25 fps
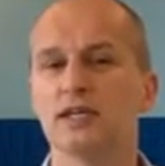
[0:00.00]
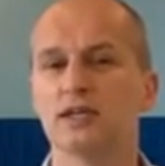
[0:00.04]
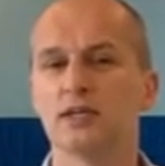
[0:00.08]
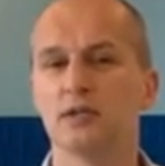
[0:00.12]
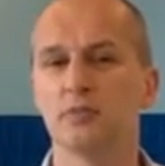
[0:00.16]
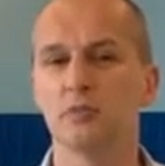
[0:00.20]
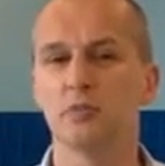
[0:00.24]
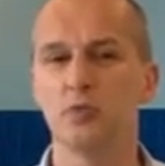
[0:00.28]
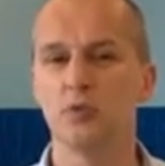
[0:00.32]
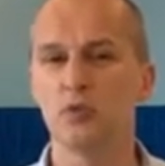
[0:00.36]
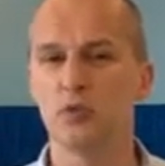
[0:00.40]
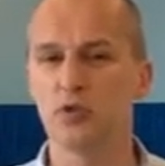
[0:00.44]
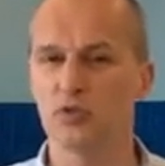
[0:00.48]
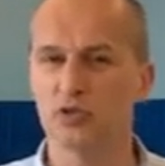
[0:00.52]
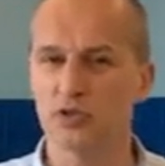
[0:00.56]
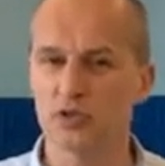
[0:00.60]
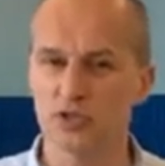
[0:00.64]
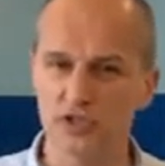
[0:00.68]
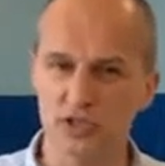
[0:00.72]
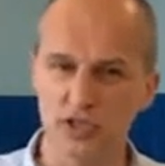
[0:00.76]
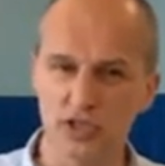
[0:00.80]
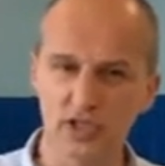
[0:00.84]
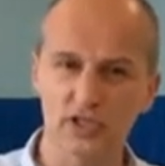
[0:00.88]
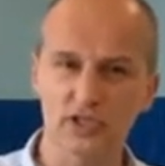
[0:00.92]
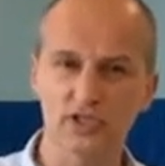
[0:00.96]
The more the
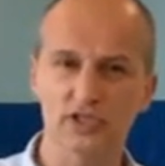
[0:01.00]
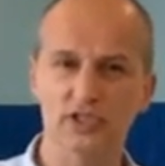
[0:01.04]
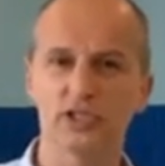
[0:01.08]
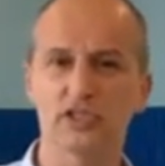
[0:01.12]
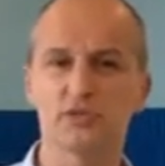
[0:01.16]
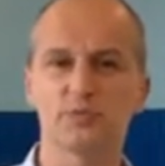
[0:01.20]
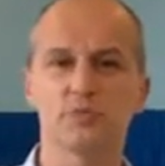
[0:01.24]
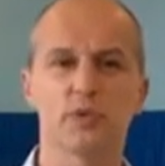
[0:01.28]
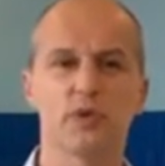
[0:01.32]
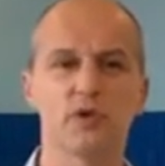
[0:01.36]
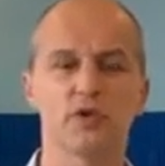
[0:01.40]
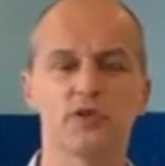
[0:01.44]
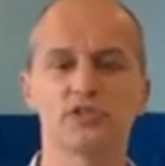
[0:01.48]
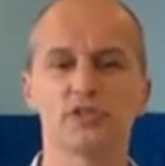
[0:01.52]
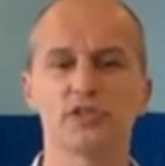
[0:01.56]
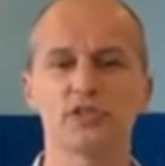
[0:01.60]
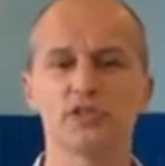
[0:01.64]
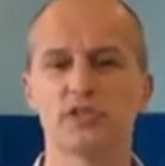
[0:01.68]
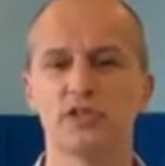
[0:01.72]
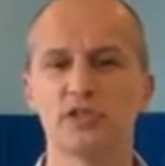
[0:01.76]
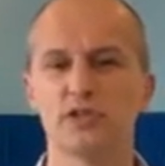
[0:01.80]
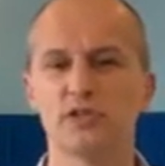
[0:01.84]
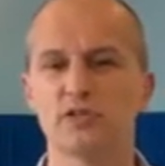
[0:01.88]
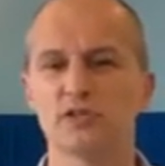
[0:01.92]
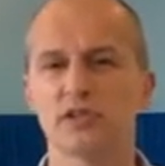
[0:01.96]
church is
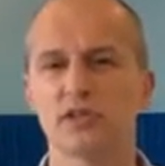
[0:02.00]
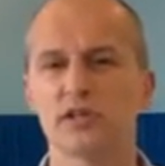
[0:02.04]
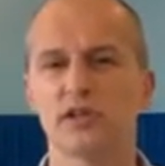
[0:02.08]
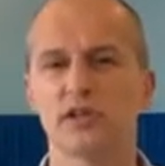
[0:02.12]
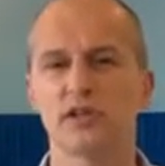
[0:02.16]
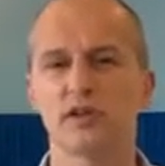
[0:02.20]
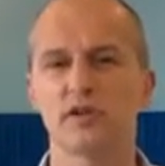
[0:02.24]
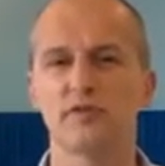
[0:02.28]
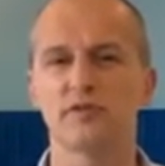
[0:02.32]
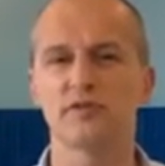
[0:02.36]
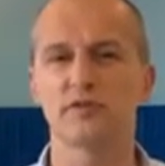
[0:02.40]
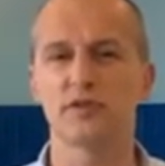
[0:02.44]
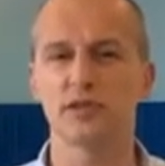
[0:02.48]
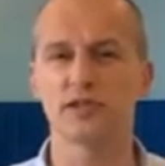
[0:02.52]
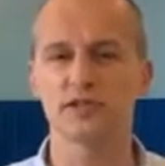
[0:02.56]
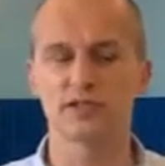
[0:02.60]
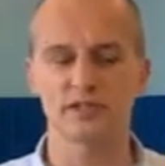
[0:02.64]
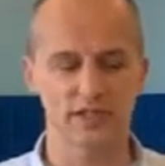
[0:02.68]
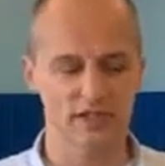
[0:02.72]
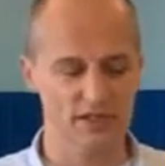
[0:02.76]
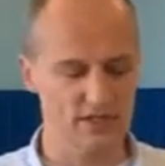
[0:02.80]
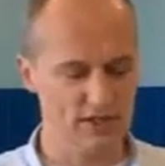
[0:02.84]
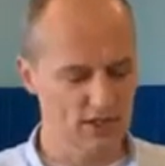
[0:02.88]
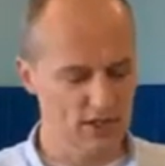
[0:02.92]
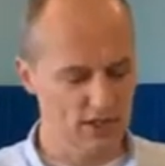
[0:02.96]
persecuted and
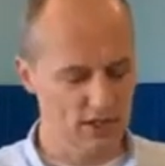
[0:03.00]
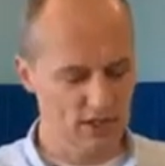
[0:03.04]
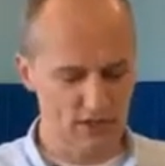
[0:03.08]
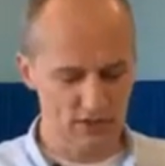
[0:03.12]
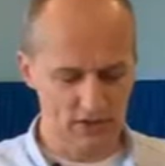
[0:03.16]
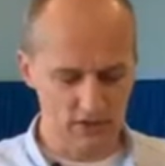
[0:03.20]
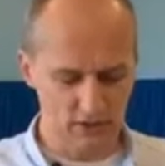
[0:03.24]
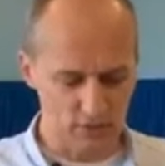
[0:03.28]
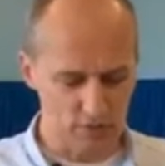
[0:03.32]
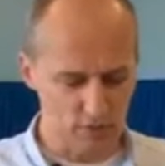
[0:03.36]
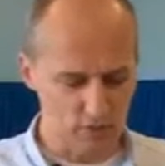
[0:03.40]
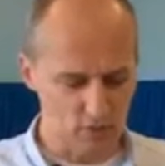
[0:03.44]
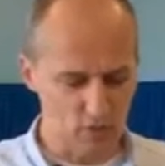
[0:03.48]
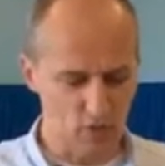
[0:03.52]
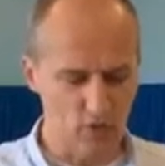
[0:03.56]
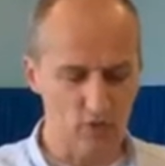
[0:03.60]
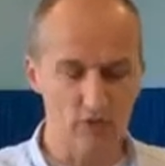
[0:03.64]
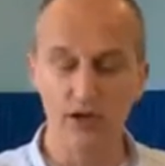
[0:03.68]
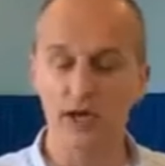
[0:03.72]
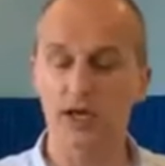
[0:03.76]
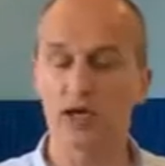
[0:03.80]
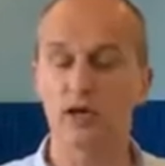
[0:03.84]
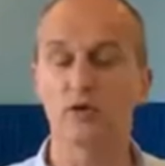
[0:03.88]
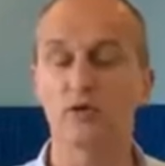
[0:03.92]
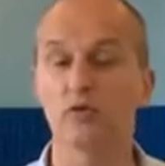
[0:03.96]
afflicted, the
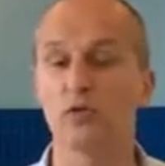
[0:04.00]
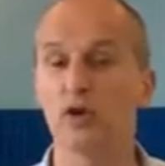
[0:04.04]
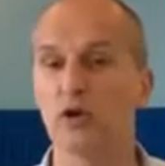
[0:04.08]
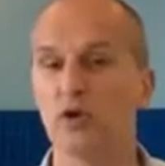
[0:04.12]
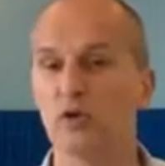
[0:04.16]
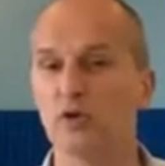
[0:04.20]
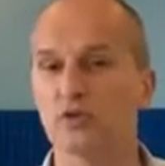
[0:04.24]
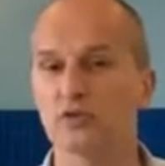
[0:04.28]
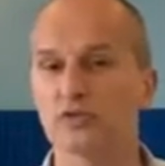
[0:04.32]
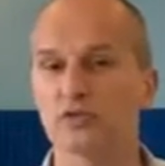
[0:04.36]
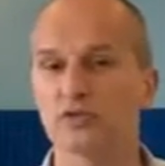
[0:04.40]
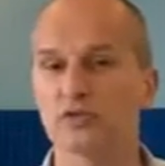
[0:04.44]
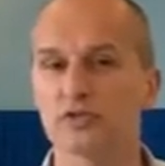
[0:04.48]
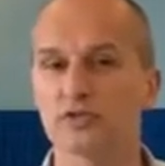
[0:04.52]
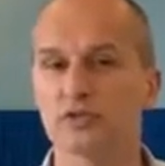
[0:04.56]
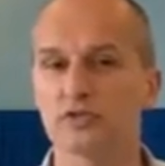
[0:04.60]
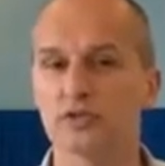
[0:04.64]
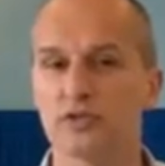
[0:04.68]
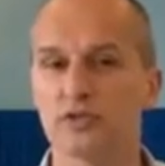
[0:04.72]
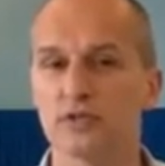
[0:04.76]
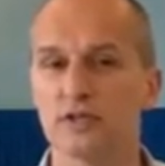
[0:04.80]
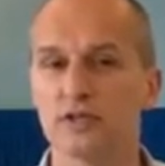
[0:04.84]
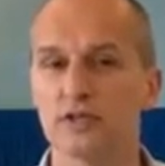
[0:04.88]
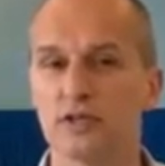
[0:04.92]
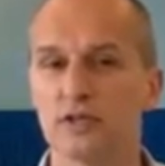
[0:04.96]
more it grows.
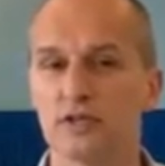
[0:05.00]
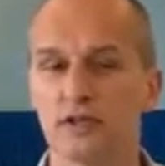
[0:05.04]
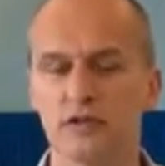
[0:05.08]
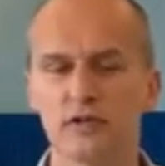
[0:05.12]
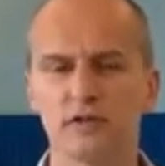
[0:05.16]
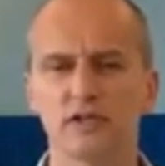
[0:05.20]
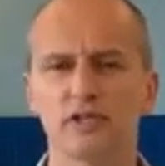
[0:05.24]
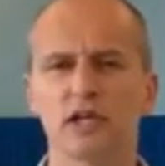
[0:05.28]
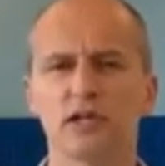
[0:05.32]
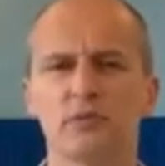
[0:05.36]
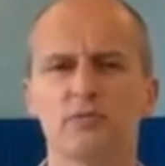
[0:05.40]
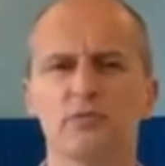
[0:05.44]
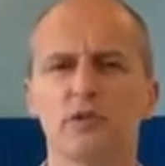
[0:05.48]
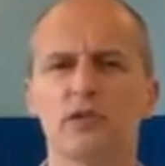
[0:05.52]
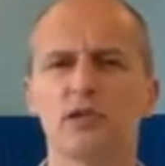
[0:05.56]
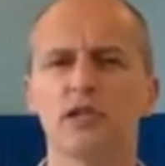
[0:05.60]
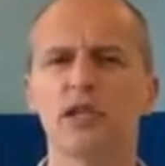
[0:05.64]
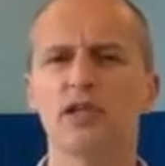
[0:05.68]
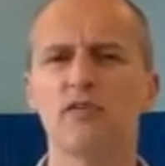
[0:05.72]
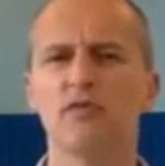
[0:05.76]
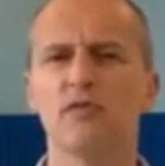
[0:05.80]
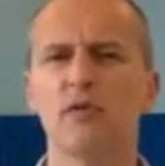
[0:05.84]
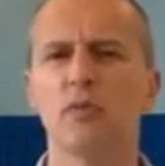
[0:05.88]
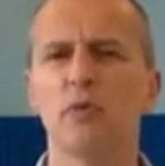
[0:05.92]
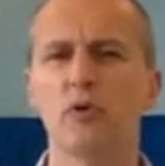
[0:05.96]
There is
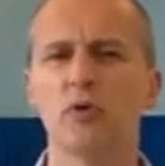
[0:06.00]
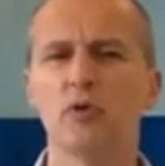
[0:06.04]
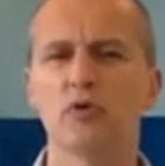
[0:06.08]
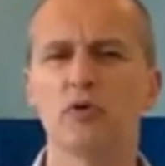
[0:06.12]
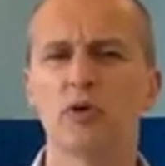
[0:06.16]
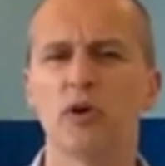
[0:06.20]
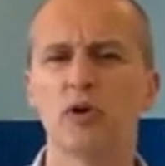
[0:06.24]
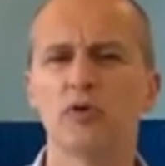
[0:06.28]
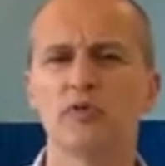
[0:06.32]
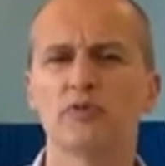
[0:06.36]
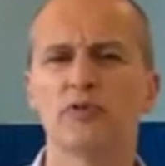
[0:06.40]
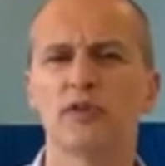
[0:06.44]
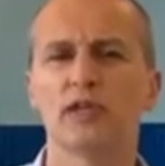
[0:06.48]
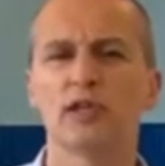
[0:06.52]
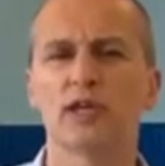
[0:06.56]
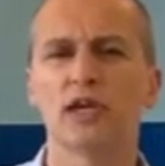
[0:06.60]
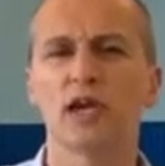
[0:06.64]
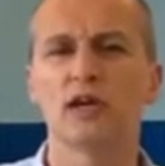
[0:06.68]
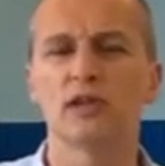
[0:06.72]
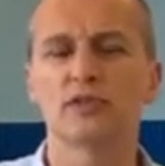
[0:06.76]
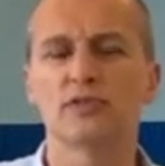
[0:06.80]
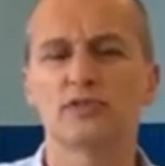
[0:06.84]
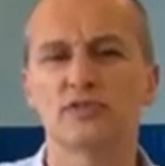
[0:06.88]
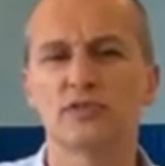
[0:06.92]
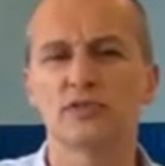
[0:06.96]
unbelievable growth in
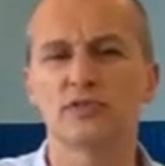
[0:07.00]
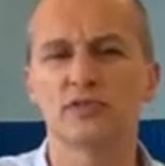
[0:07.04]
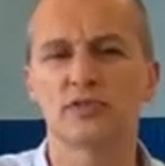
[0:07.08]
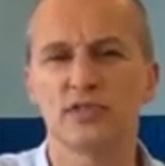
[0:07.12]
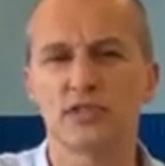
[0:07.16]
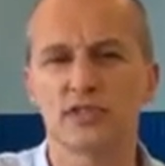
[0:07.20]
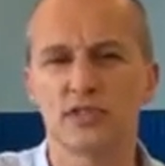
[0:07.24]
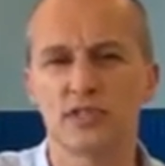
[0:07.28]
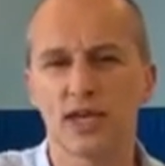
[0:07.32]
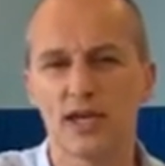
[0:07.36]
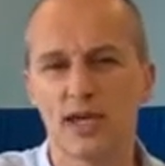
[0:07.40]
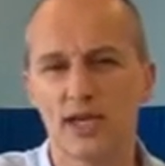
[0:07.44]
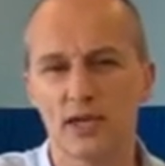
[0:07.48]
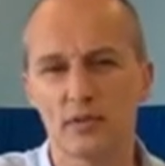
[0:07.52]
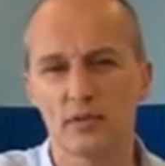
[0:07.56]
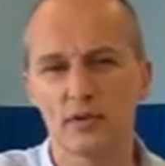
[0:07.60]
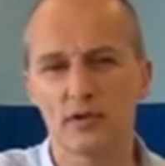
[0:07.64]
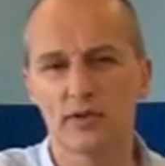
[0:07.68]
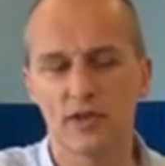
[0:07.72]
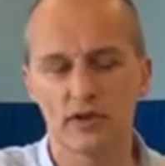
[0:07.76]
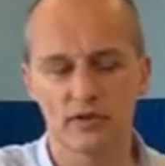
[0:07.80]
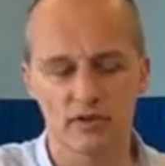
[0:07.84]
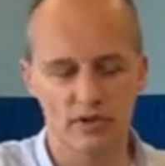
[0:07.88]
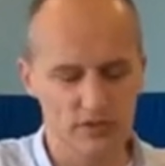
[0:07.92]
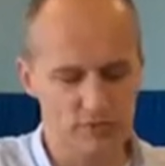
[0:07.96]
countries today
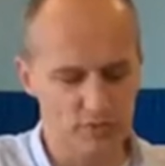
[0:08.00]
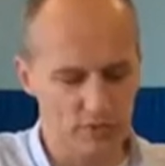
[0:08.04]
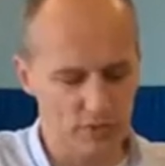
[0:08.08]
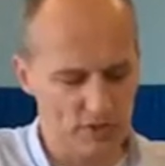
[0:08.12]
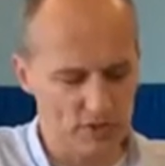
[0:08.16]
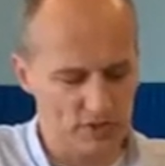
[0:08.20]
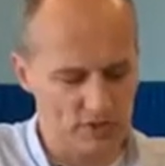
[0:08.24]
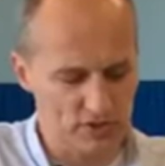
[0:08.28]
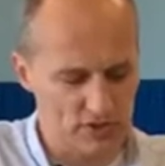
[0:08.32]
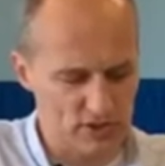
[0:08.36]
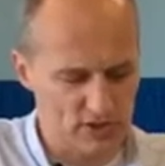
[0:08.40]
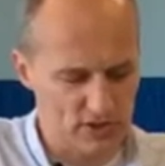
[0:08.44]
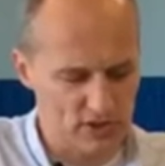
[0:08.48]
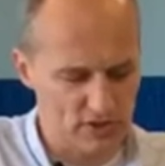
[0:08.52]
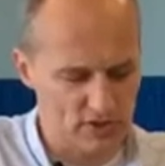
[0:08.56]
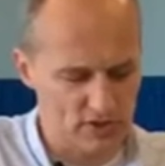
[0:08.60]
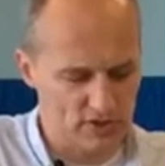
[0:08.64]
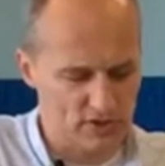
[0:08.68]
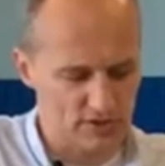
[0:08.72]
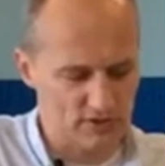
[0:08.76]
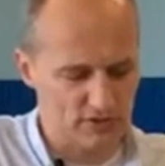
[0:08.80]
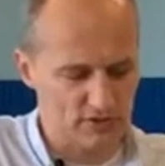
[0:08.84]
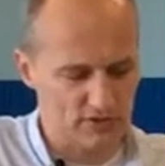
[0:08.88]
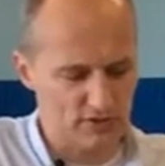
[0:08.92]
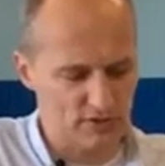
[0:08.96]
where there is
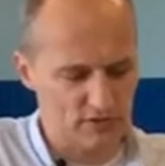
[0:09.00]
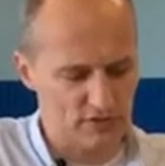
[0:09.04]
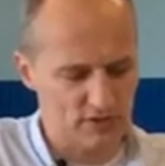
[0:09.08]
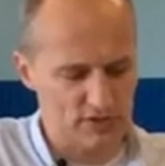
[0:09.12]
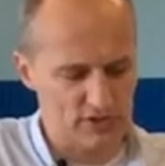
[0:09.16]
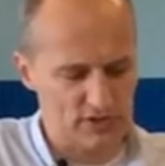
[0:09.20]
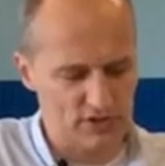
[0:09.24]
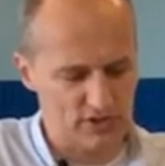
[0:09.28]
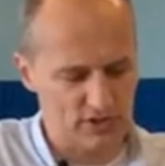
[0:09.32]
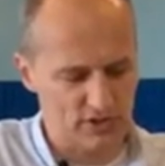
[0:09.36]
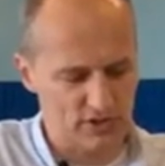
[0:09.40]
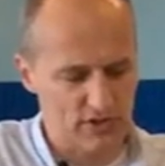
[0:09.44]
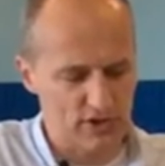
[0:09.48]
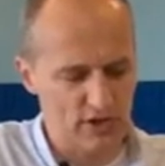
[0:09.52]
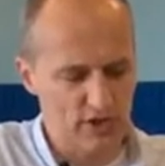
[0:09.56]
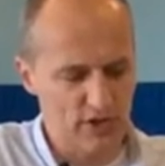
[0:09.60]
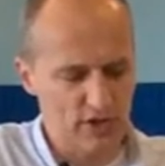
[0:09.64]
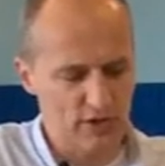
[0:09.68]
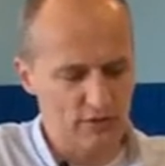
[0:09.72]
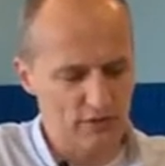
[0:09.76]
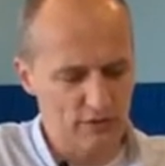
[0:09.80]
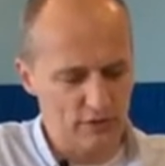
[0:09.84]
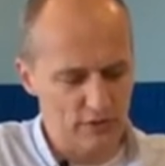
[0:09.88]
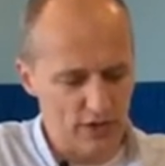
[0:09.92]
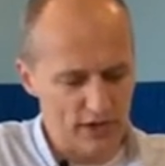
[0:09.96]
persecution of the Christian
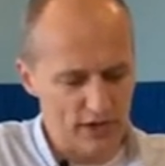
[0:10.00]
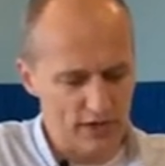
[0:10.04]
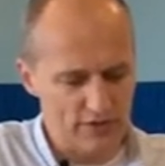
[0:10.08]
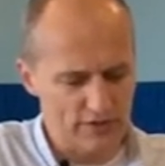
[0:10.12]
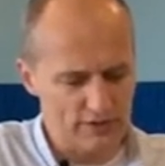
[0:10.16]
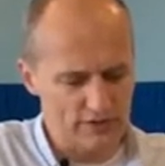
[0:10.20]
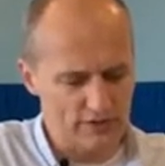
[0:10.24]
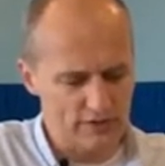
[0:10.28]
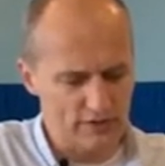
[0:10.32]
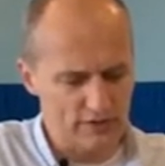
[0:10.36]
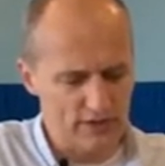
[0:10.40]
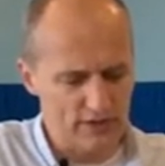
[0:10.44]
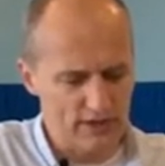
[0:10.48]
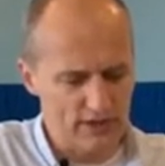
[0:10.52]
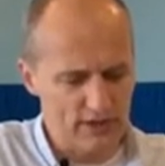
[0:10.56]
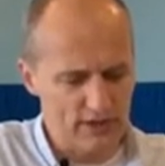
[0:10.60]
faith.